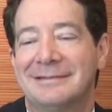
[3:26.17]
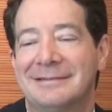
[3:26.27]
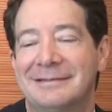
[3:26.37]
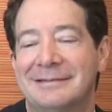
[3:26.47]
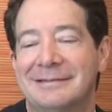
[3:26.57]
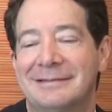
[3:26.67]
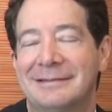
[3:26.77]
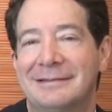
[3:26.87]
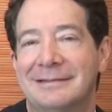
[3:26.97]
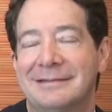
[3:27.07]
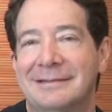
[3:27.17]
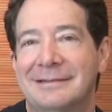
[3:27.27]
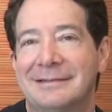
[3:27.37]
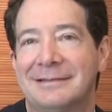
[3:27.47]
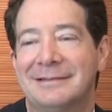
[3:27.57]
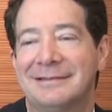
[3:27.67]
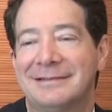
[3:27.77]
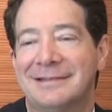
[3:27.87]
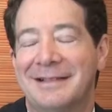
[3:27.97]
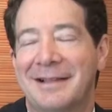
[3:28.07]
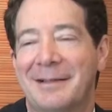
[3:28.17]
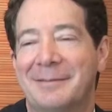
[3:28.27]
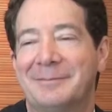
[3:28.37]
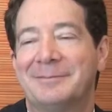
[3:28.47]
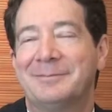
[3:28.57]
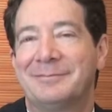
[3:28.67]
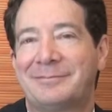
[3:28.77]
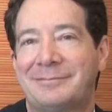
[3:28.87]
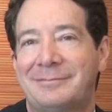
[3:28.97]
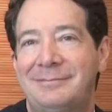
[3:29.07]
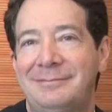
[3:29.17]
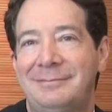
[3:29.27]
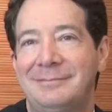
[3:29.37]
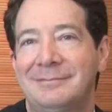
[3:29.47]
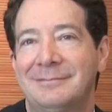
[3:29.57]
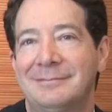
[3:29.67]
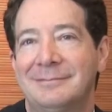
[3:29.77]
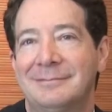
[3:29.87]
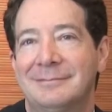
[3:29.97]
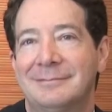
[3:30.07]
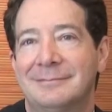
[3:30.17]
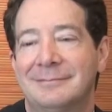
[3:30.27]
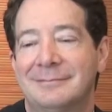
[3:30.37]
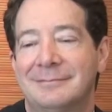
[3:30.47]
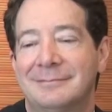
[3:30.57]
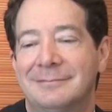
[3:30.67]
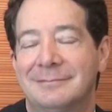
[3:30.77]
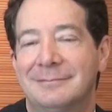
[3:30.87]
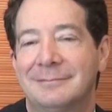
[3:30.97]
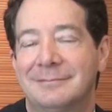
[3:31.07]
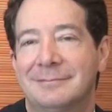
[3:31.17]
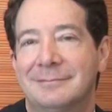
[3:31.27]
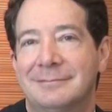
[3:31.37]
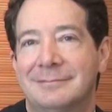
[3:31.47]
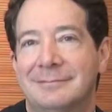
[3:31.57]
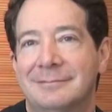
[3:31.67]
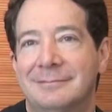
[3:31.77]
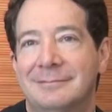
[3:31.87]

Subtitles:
(not speaking)